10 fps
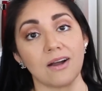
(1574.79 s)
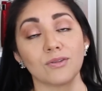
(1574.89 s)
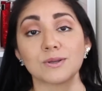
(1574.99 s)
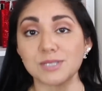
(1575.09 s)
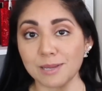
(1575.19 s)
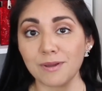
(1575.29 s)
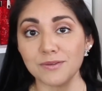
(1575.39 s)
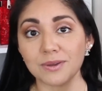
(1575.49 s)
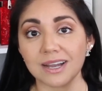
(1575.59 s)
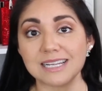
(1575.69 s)
Although some of
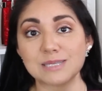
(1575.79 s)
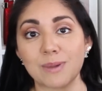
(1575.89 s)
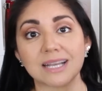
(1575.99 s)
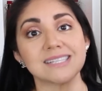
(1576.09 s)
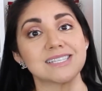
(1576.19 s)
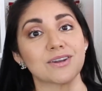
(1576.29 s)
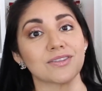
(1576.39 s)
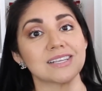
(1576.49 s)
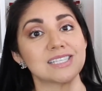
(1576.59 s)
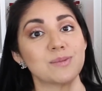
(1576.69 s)
you guys might consider this